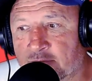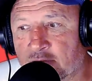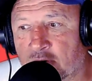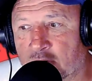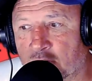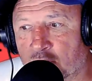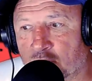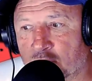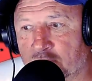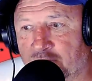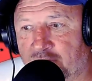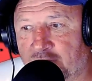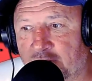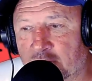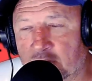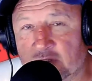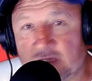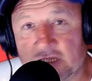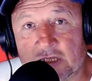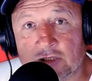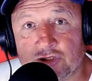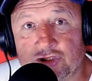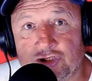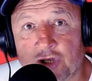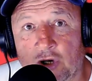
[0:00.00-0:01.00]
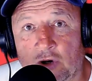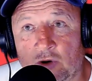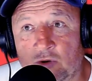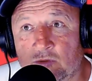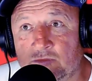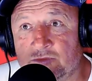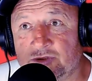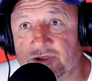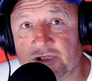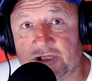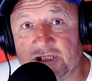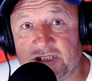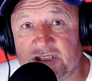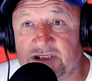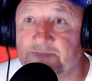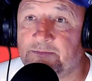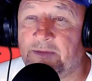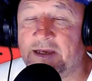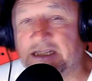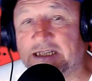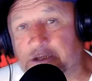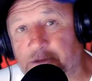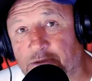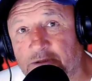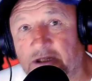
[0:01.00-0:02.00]
I've got a good friend, Neil Jones, and he's
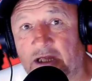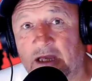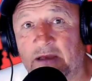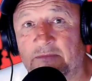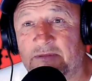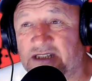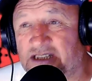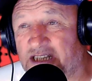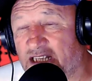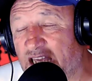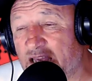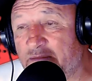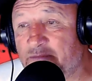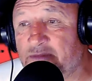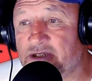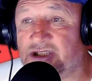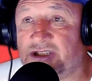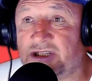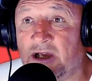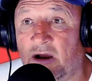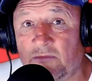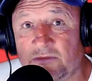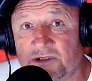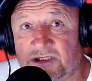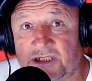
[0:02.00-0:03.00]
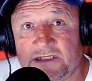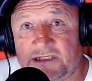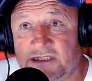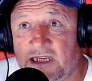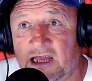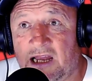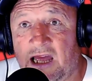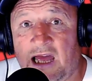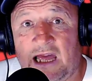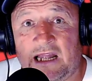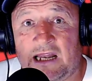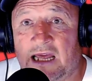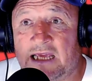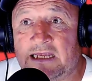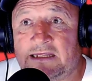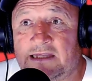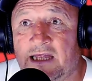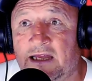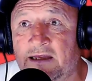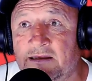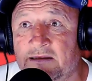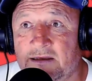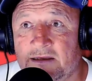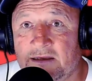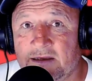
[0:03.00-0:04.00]
mates with them. He said, give me a show. I said, yeah, I like
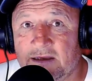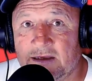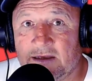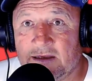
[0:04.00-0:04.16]
that.